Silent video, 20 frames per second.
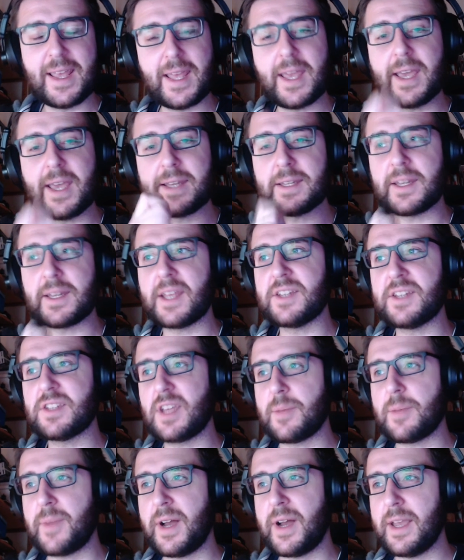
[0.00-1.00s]
and an
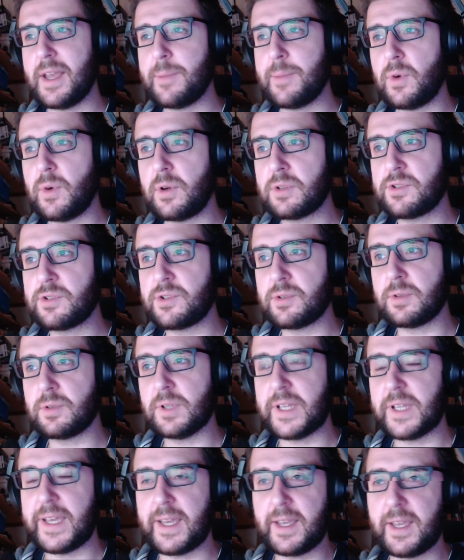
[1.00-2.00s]
HDMI
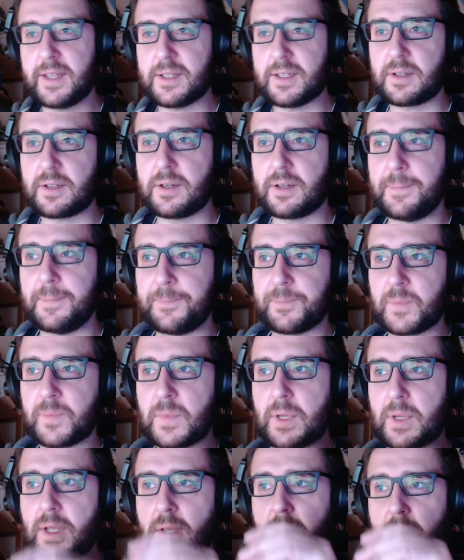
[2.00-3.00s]
module and
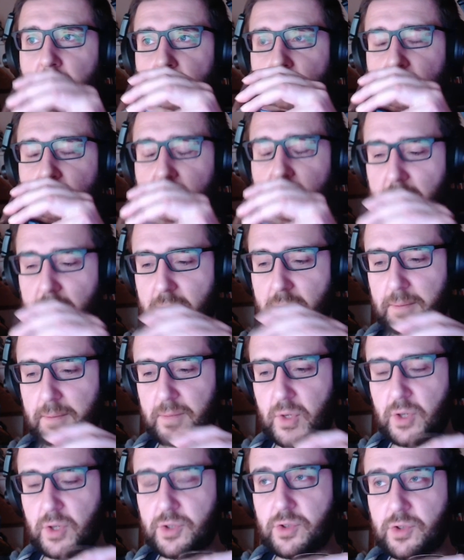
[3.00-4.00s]

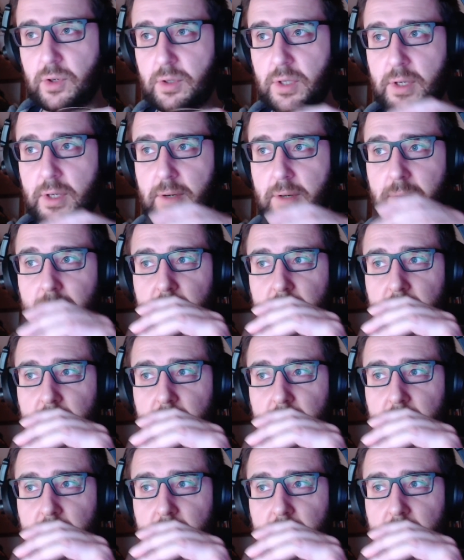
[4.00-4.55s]
controller.